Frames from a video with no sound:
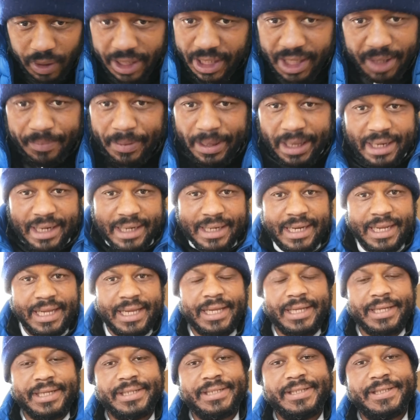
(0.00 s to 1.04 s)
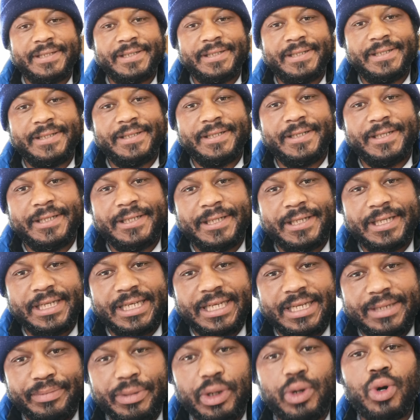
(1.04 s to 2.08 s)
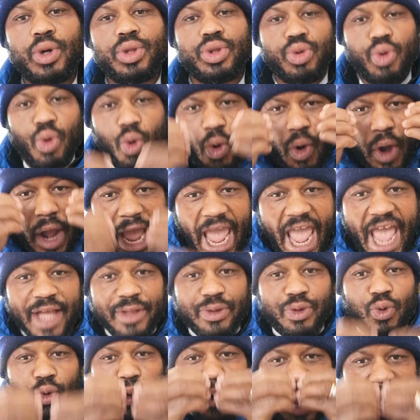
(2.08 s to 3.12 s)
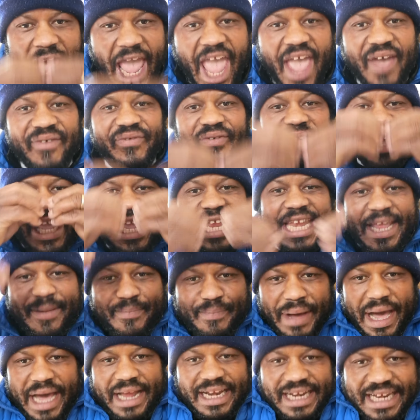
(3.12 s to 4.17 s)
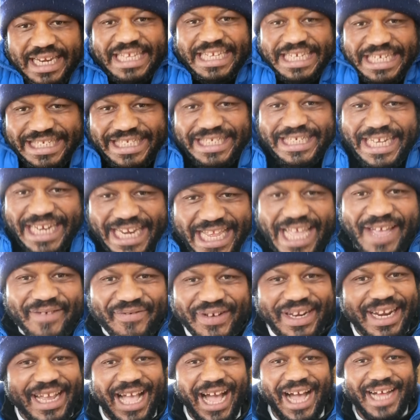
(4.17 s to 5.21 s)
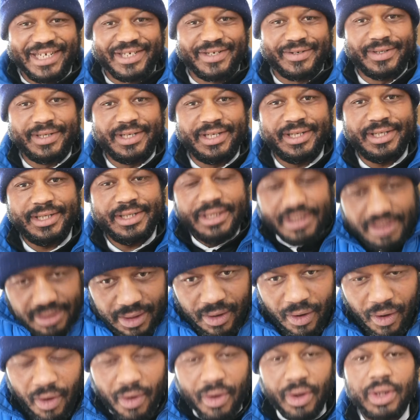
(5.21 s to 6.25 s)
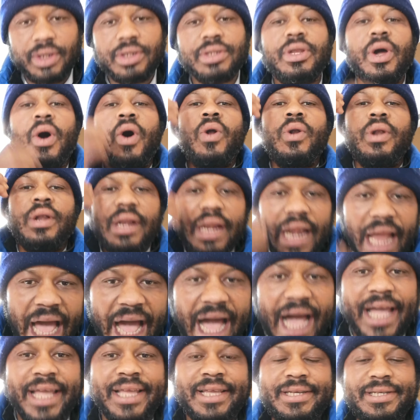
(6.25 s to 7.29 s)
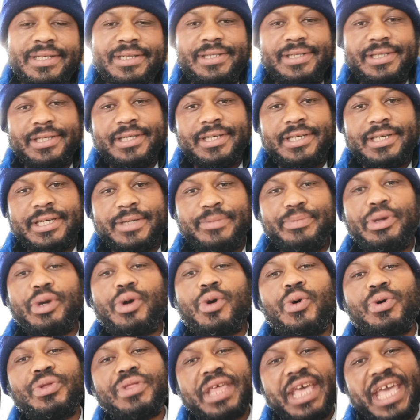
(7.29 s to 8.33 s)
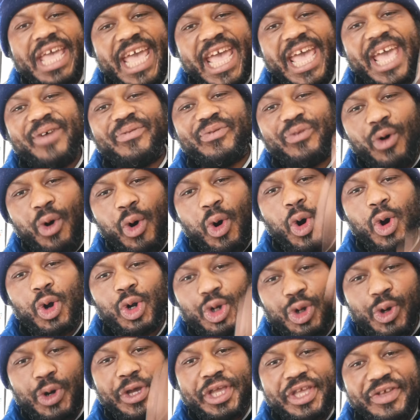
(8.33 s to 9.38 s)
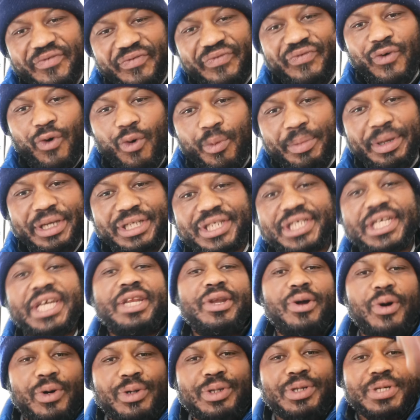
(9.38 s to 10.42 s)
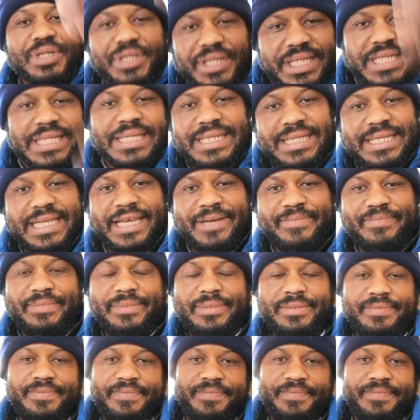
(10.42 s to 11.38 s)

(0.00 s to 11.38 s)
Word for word: know anybody there. Because who had to have anybody in each and every country? No, don't lie. Because they have all your information on the system.